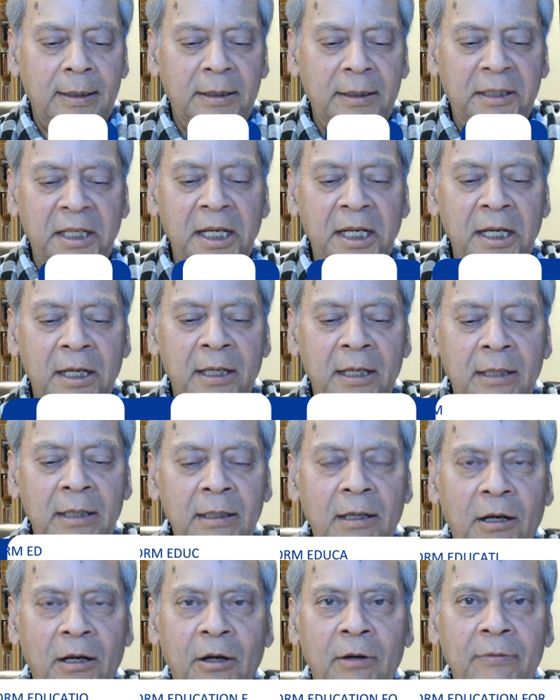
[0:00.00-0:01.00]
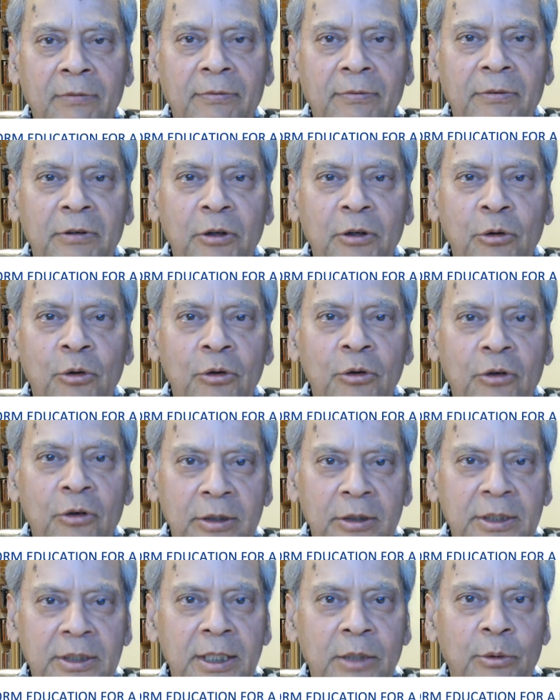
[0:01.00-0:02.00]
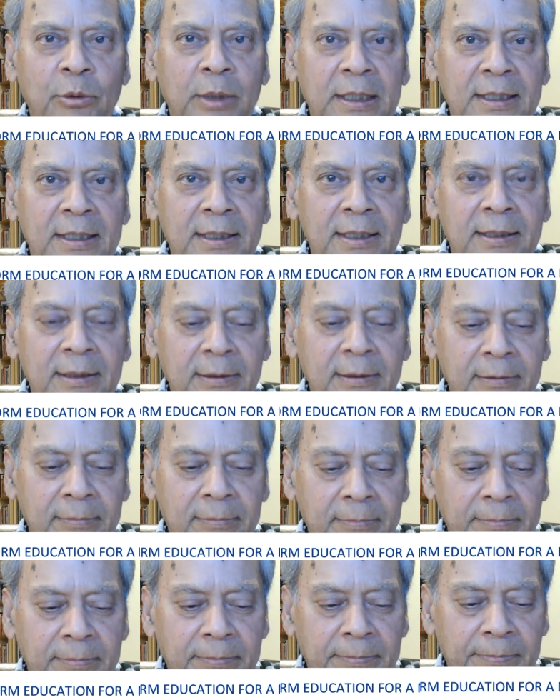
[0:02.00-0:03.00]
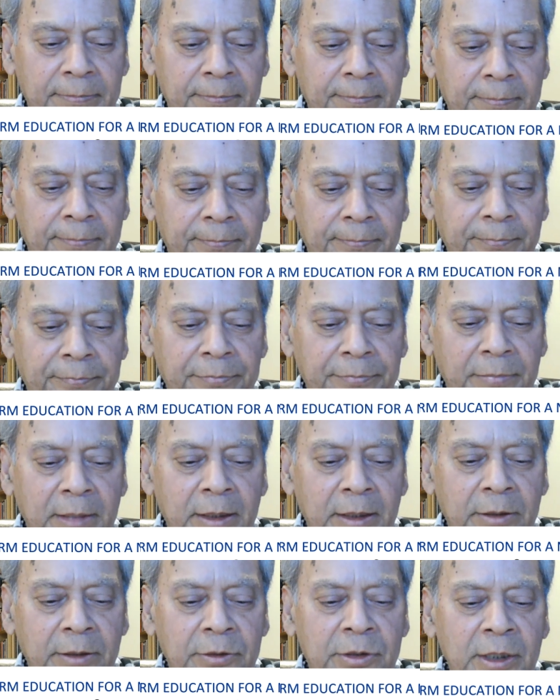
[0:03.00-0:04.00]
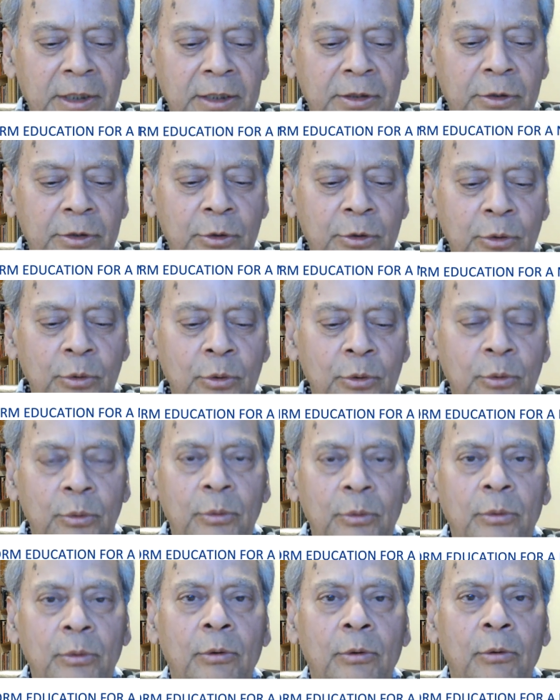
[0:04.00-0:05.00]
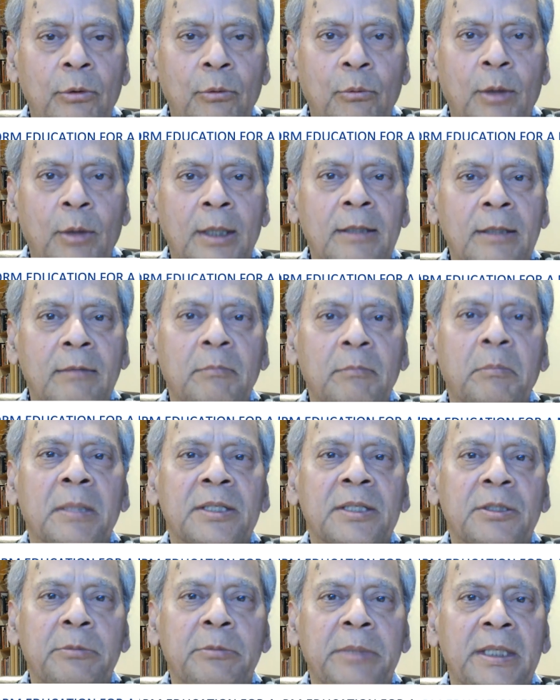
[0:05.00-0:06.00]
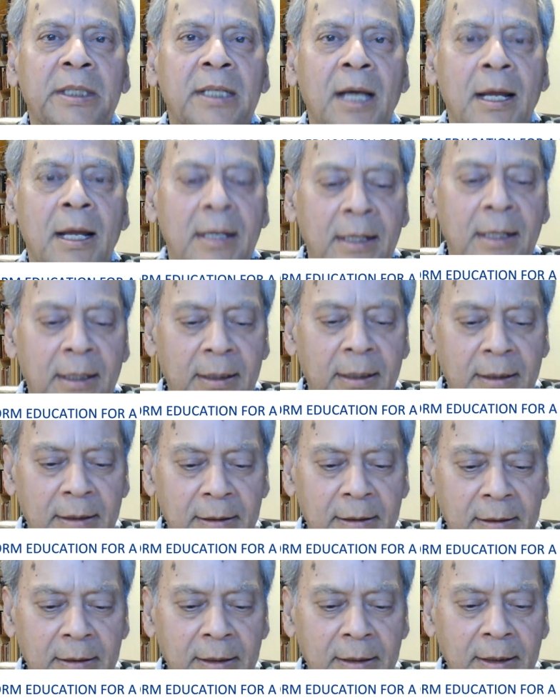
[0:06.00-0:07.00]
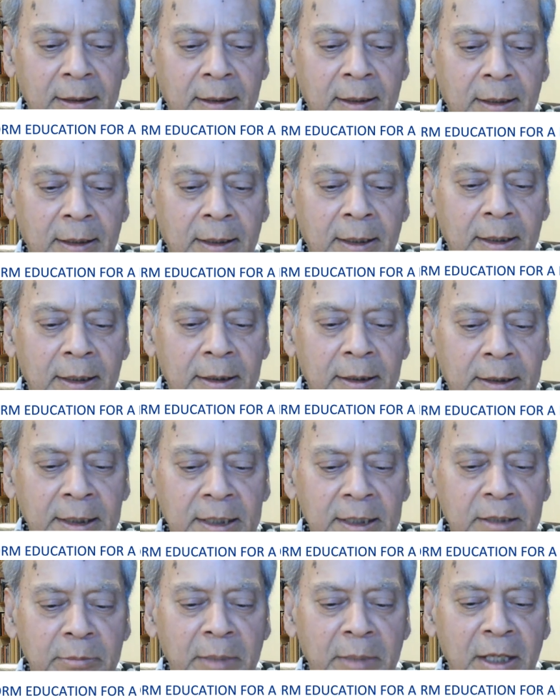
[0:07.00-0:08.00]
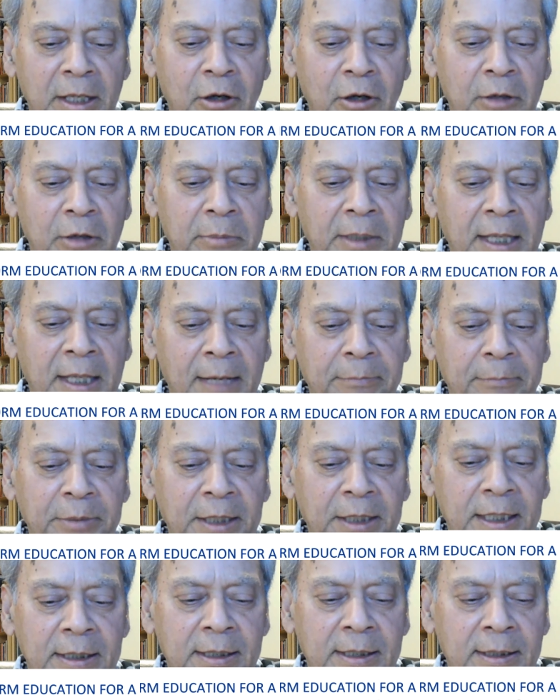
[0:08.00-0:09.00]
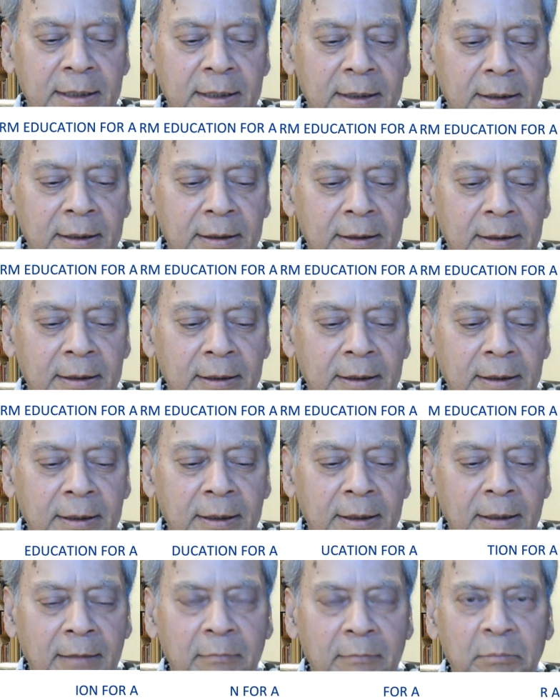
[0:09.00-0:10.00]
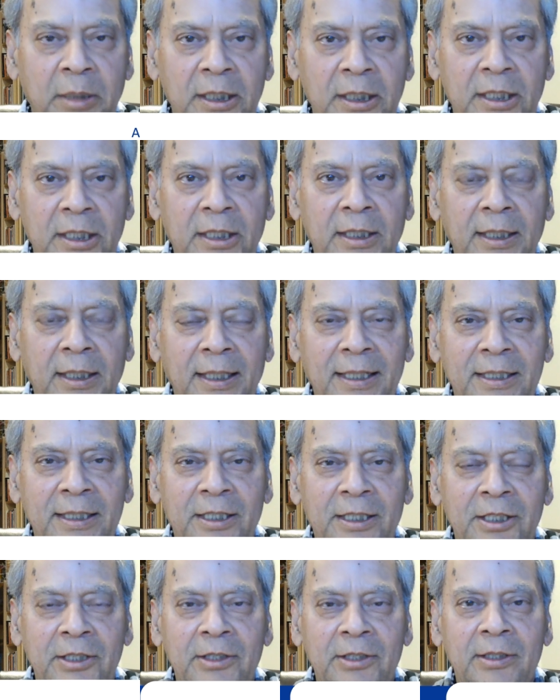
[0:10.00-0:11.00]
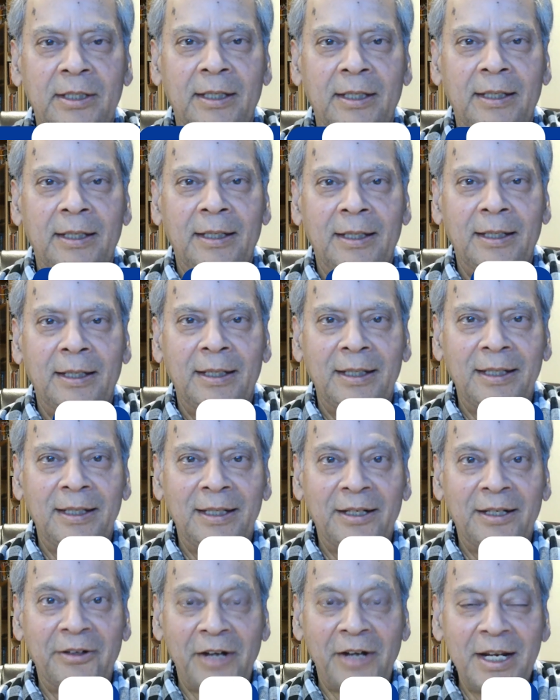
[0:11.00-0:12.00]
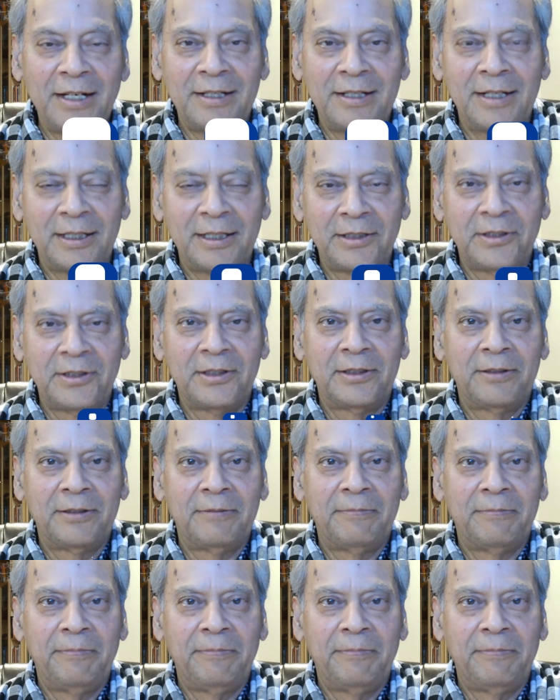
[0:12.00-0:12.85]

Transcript: They are of no consequence. Just do what must be done. This may not be happiness, but it is greatness.